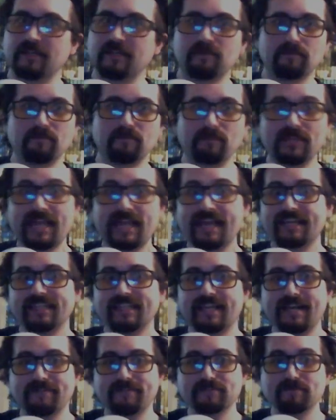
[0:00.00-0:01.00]
Black
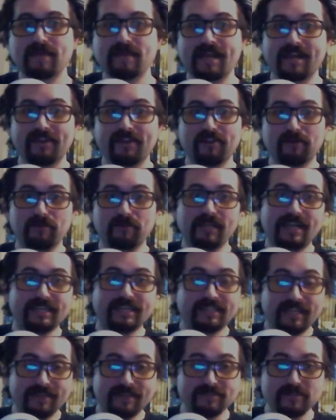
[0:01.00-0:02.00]
Lives Matter, Black
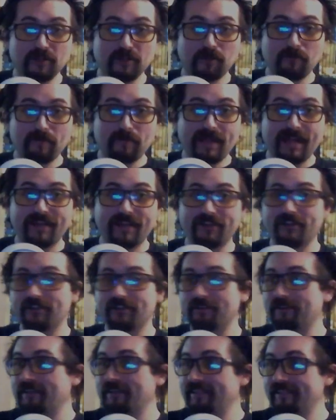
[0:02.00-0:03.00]
Lives don't
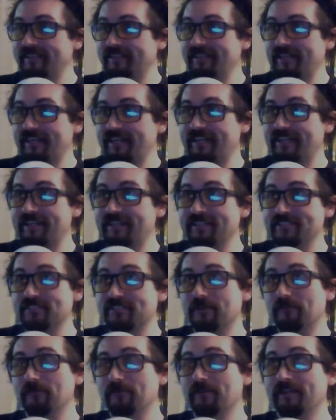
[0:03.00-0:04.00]
matter.
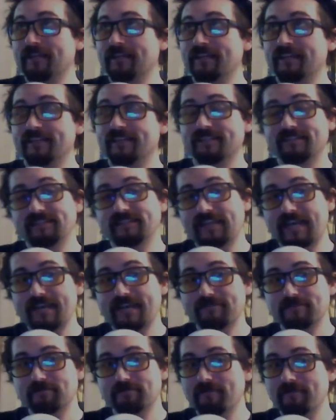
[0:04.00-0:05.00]
So
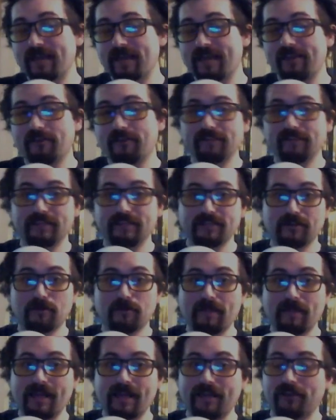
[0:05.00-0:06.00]
lives matter, they don't
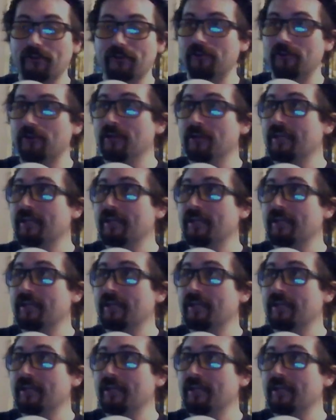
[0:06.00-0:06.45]
matter.